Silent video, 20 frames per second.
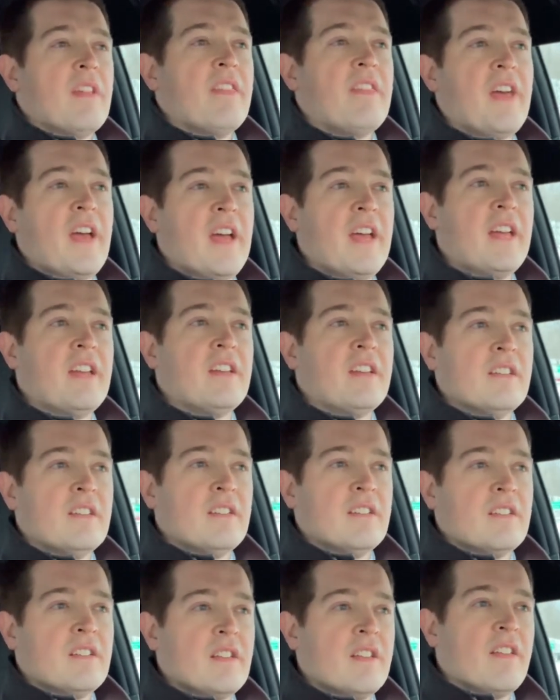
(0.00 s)

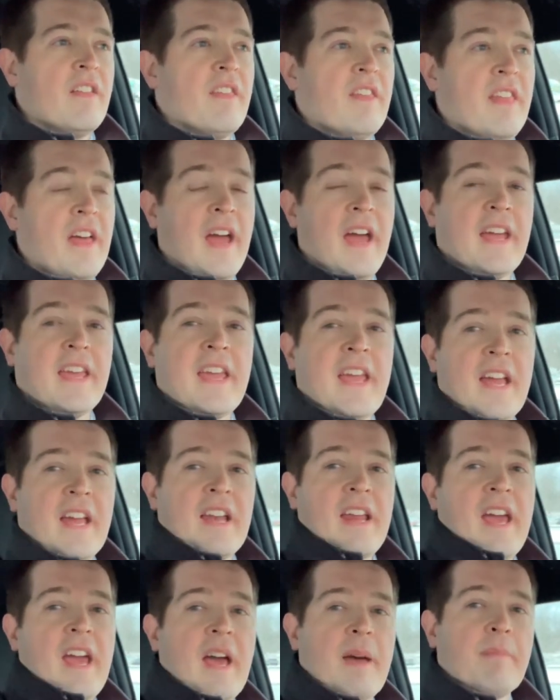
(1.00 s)
then that
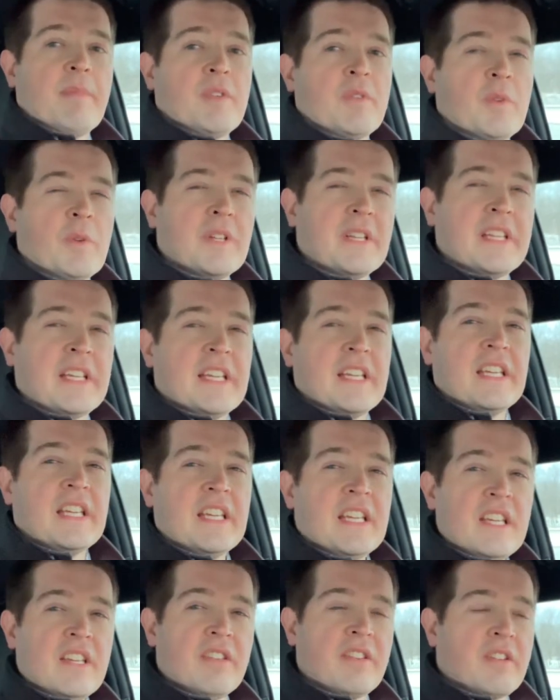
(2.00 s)
can't happen really
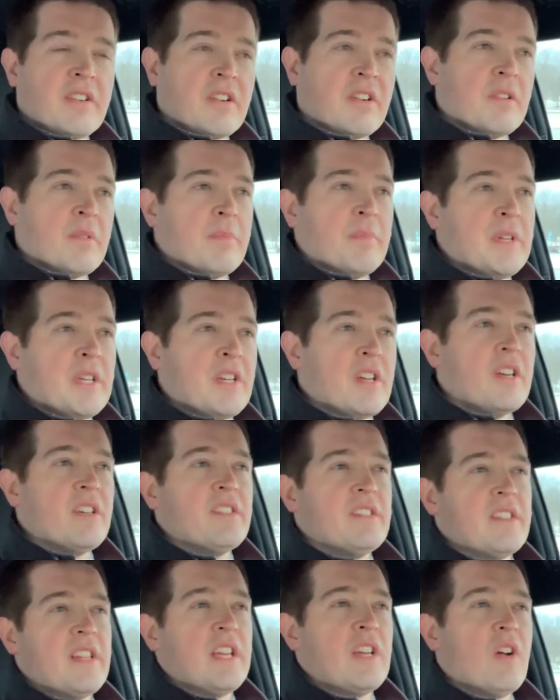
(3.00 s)
either,
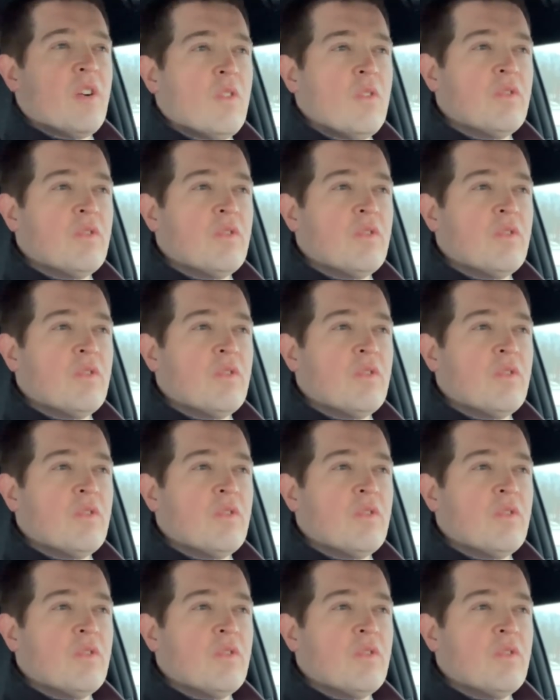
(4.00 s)
because there